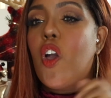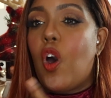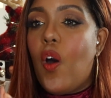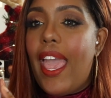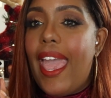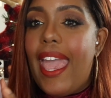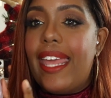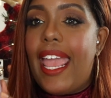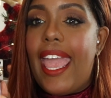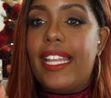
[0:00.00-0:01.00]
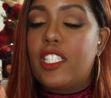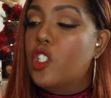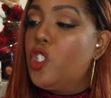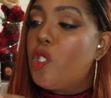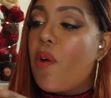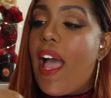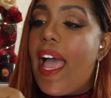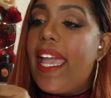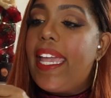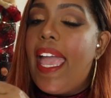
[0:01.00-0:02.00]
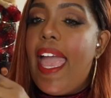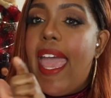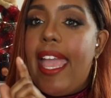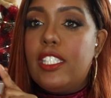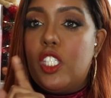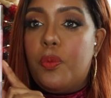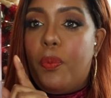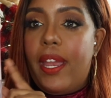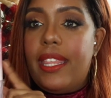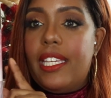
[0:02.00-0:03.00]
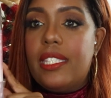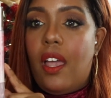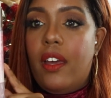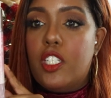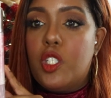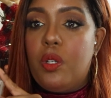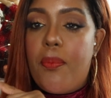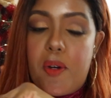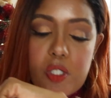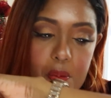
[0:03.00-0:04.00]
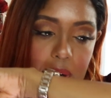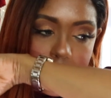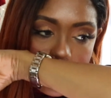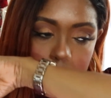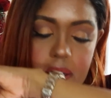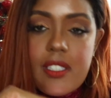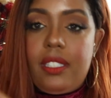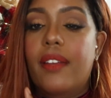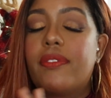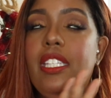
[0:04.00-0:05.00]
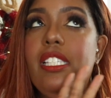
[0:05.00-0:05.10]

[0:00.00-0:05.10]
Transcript: go ahead and try and spray this on a strip or spray this on yourself.